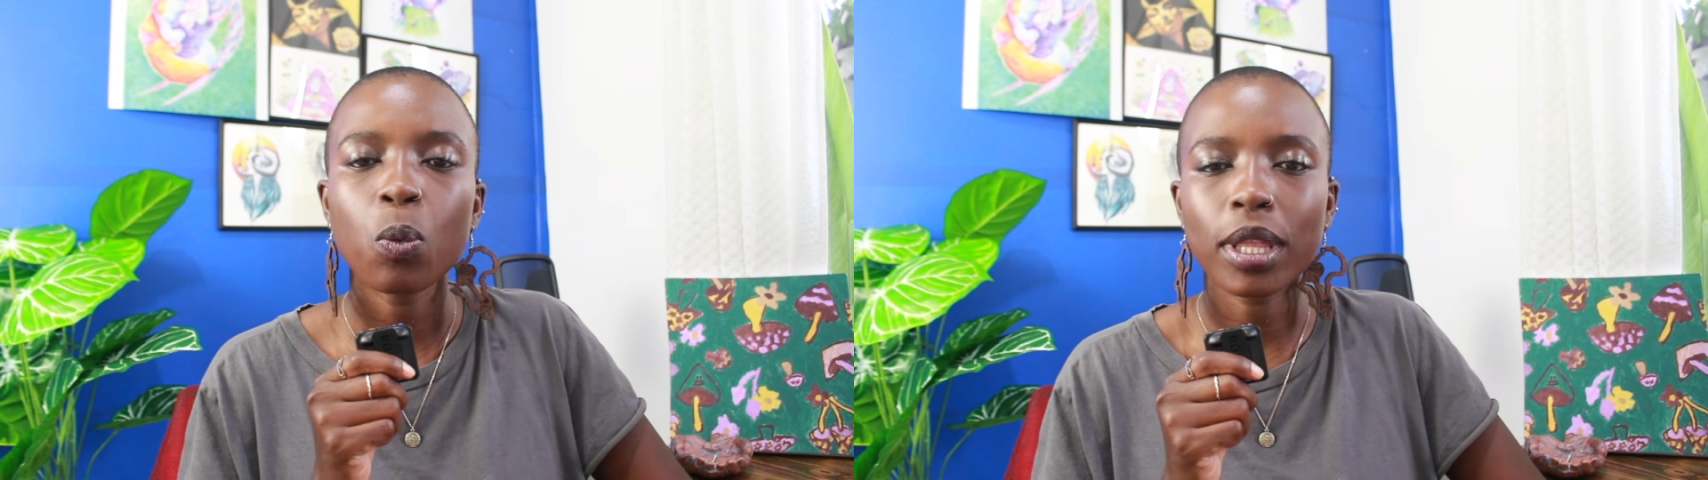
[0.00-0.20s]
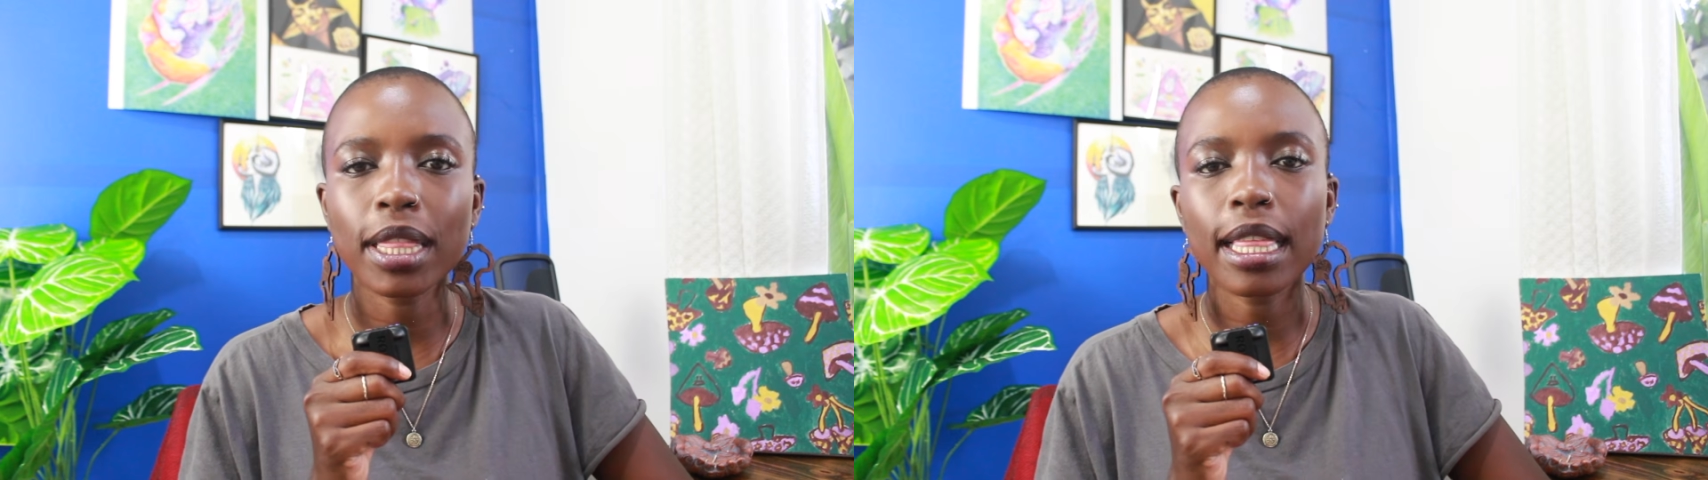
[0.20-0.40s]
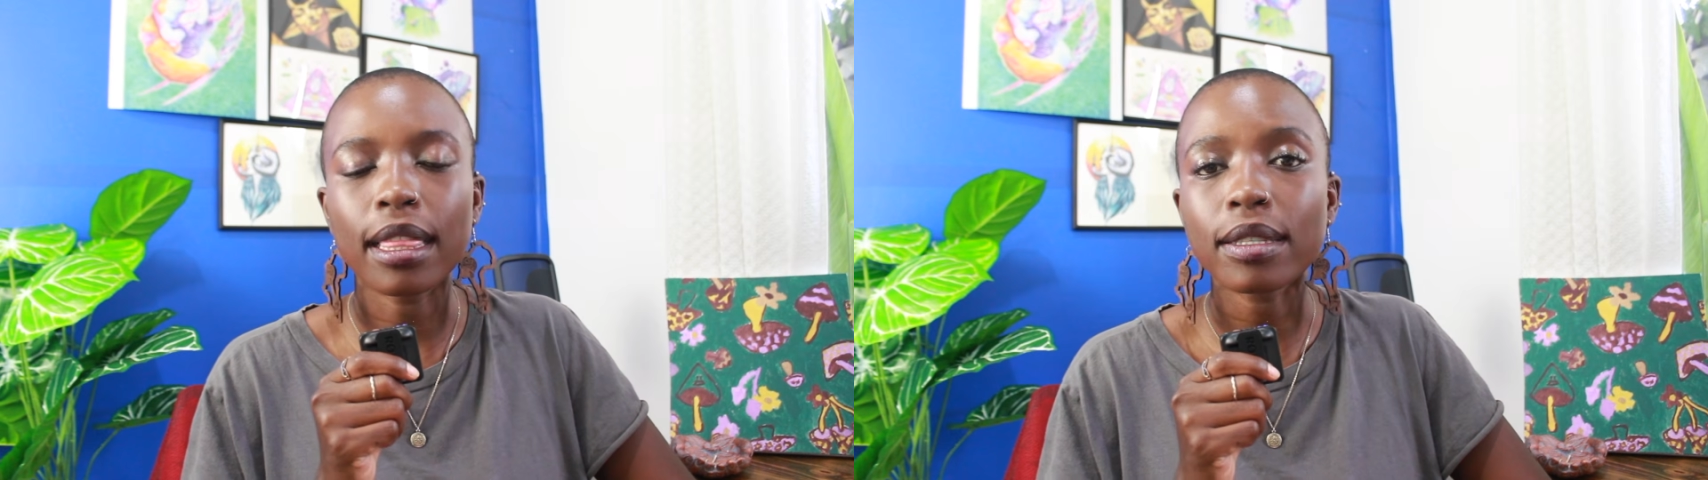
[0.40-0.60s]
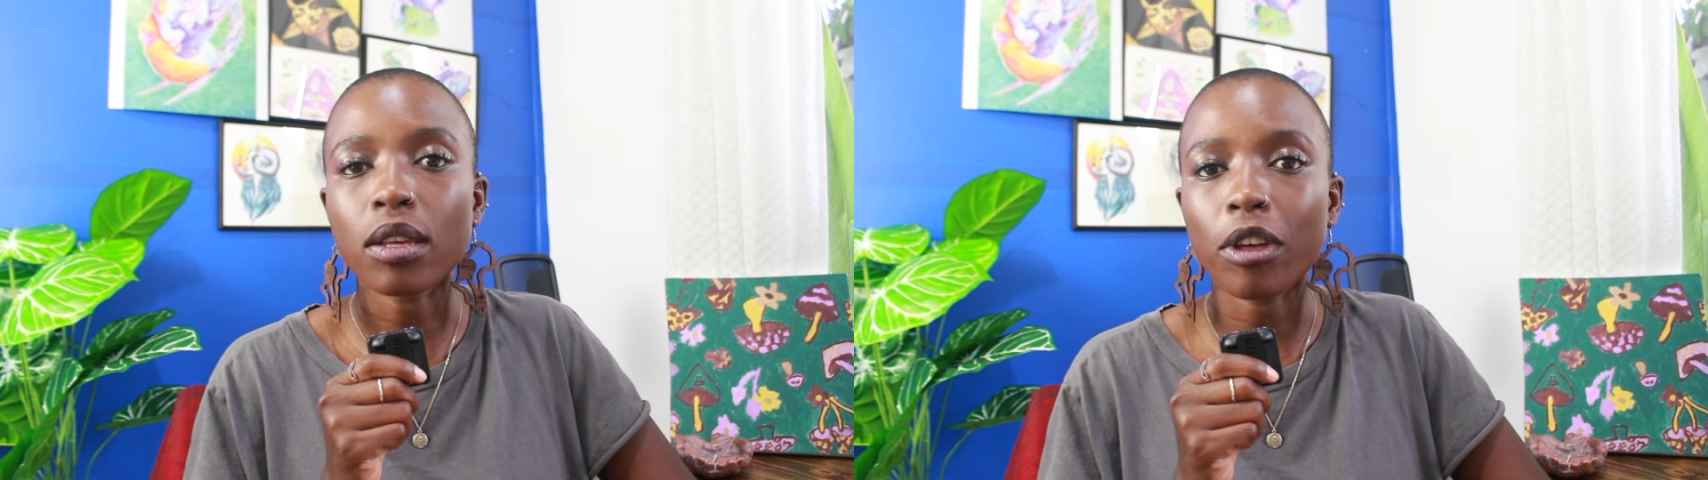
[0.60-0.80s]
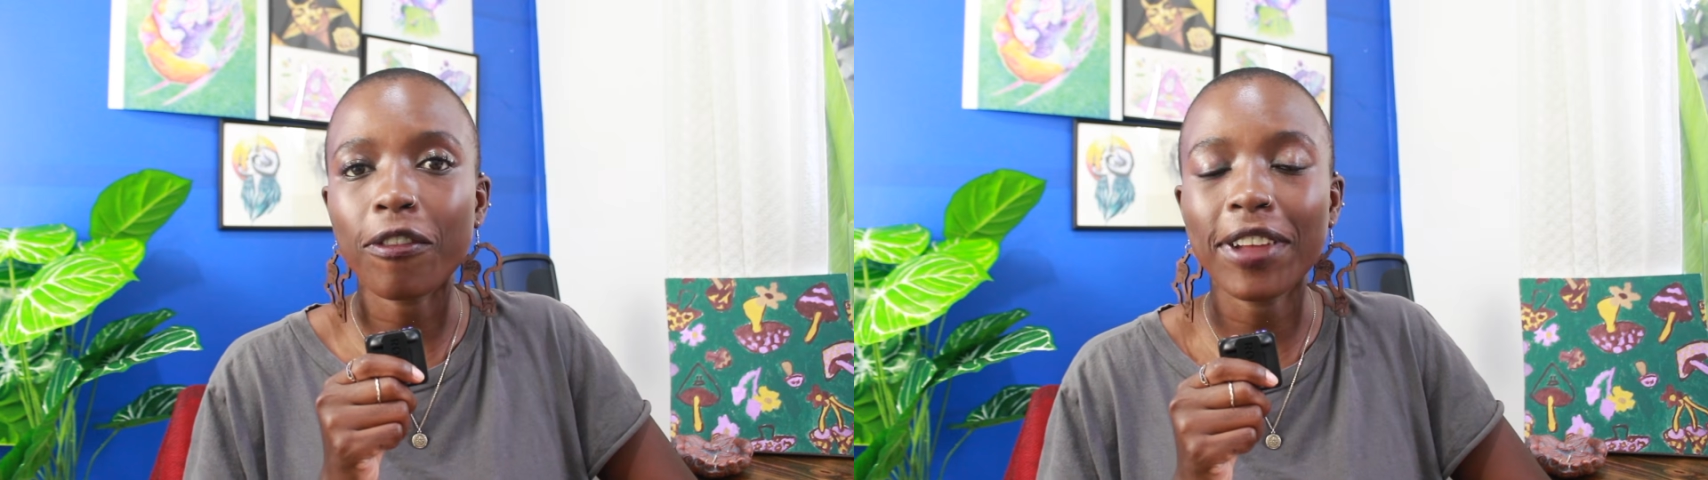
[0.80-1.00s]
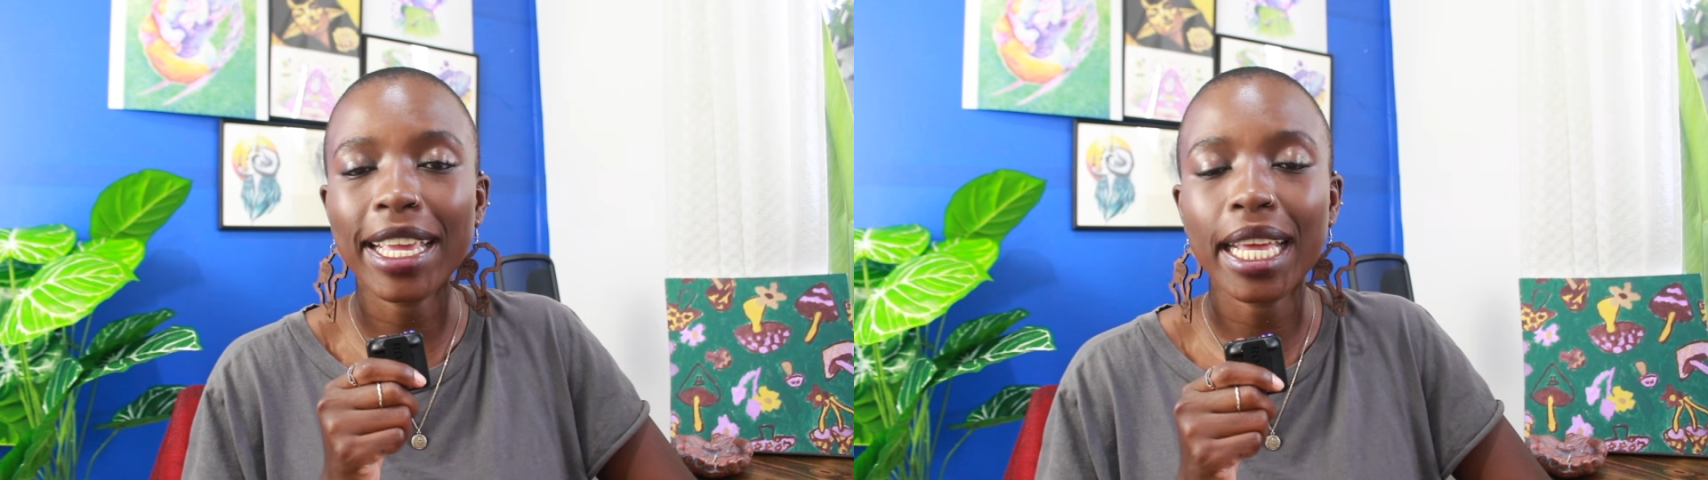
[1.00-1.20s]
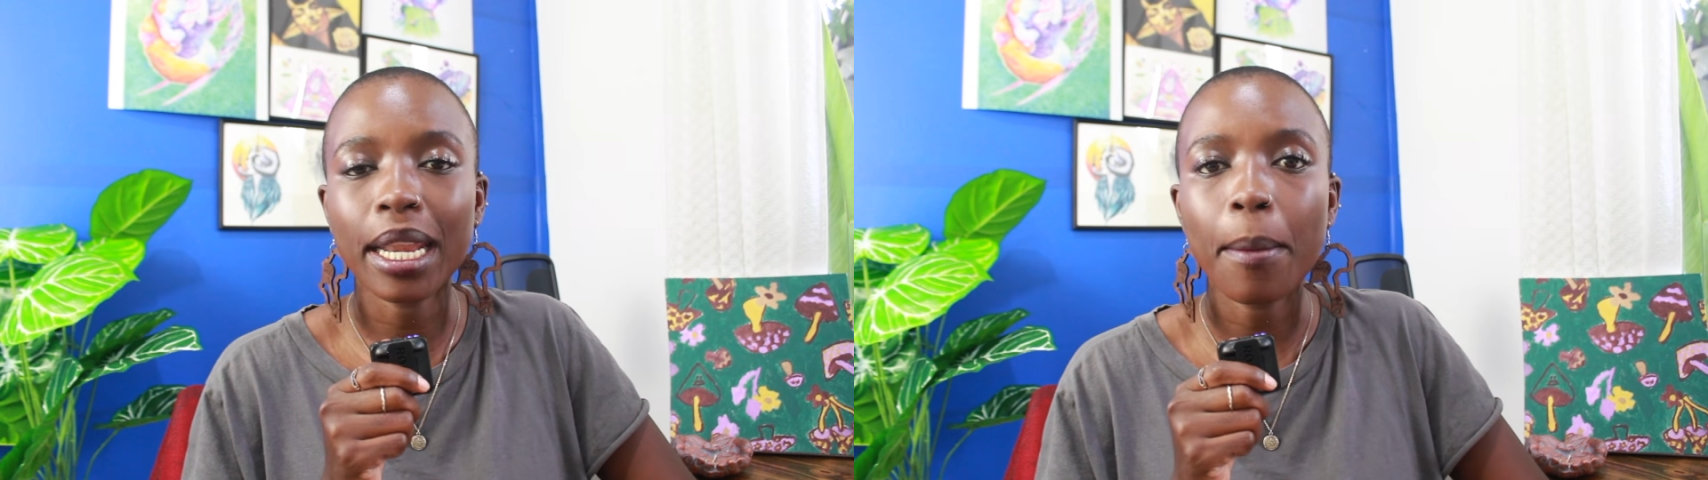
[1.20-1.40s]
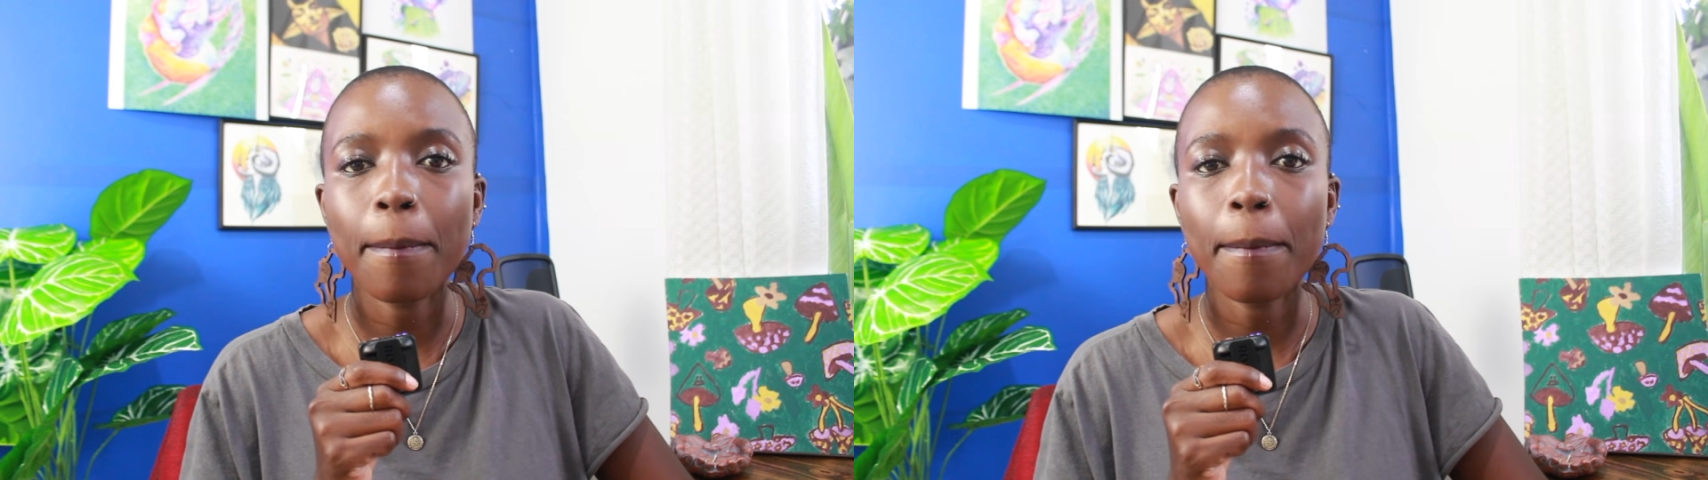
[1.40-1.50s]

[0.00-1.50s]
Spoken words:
within the South African